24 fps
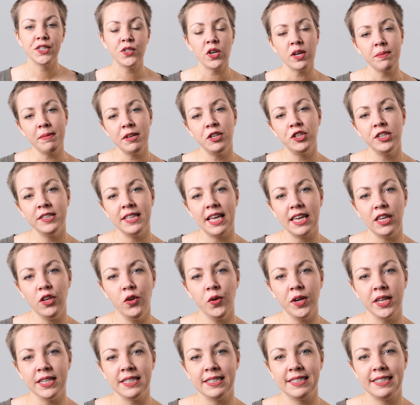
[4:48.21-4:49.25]
So I mentioned that you
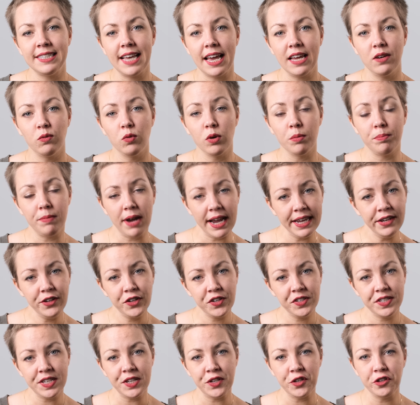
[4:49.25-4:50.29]
can set
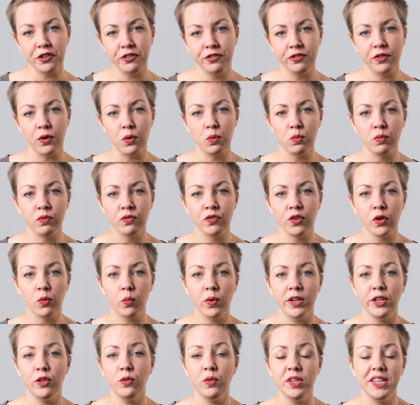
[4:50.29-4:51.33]
reminders in your phone for
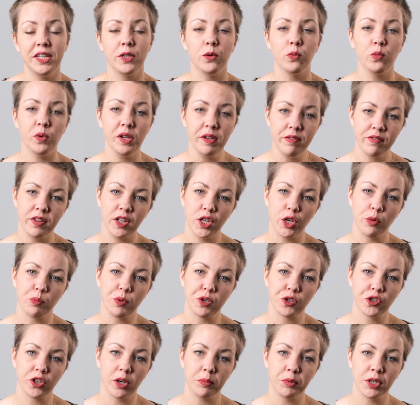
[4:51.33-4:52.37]
when you need to refill your
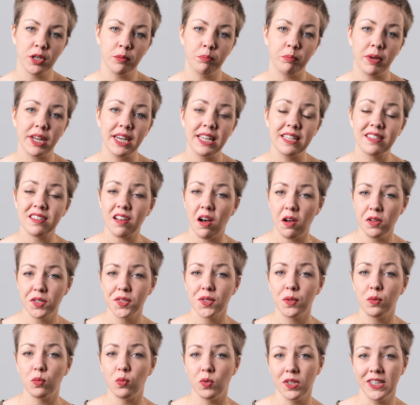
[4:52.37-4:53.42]
prescription, but it's
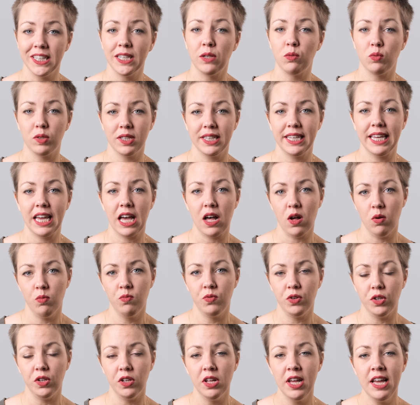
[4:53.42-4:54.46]
also really
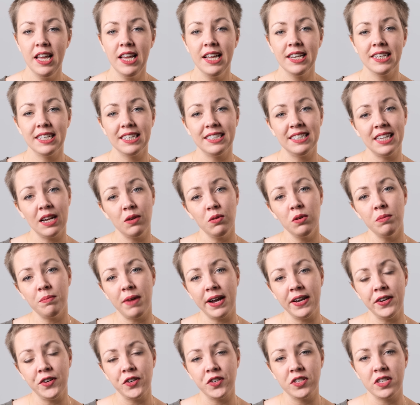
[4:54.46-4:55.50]
helpful to set
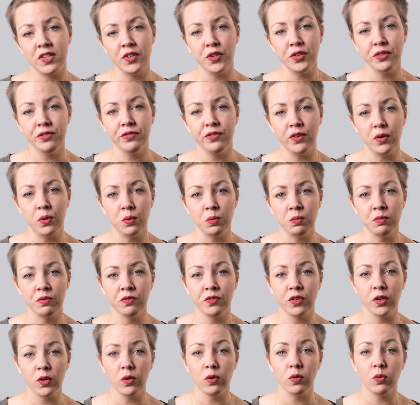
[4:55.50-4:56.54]
reminders in your phone
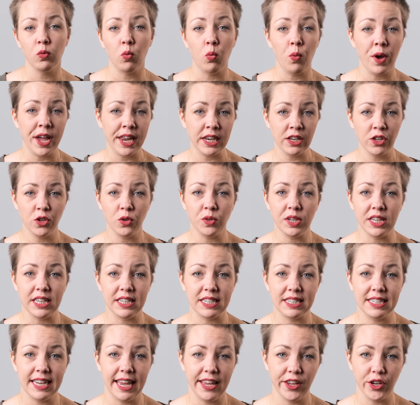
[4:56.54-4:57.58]
for when you need
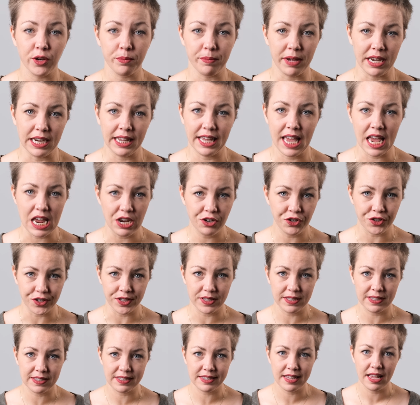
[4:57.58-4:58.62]
to take your
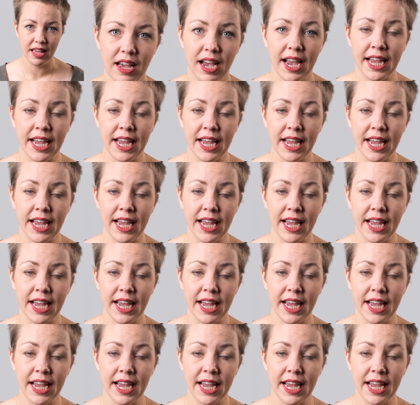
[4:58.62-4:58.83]
medications.